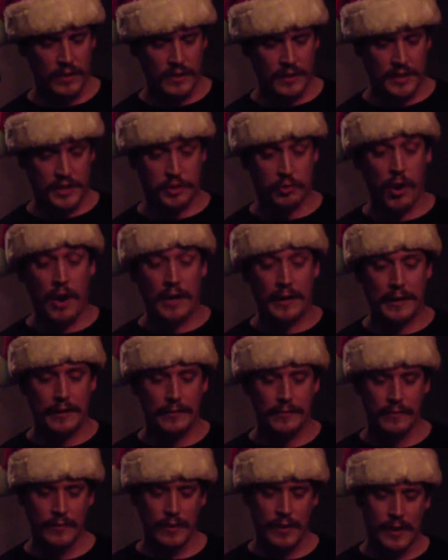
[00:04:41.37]
It's ready.
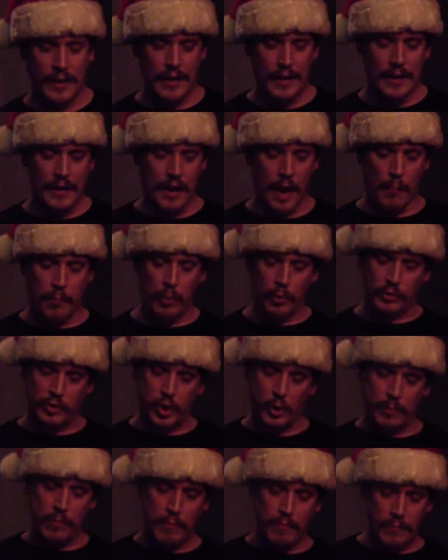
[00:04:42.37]
I
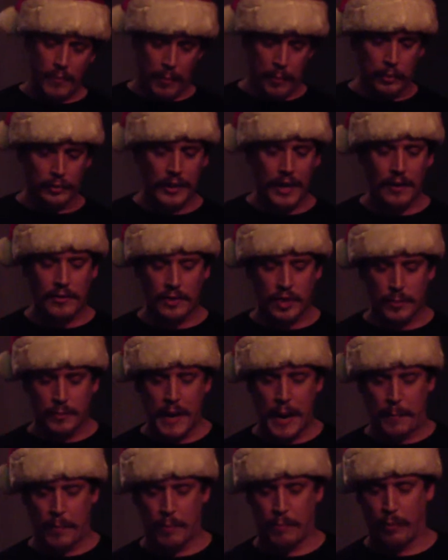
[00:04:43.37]
pulled out 2
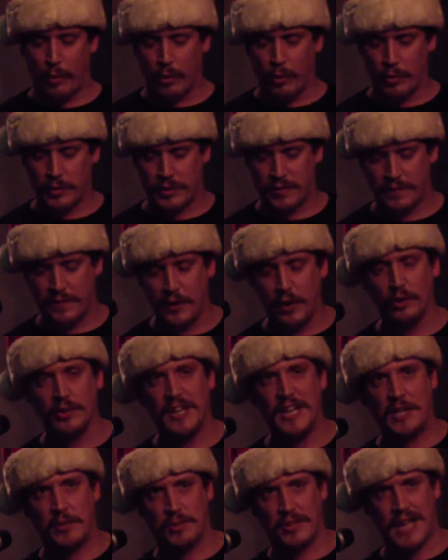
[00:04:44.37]
paper bowls and filled
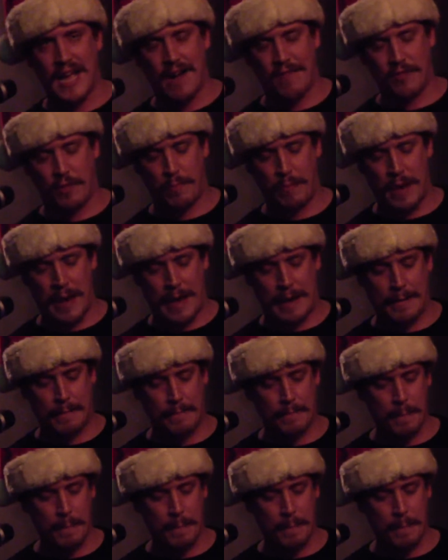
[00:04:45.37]
each with half the pan.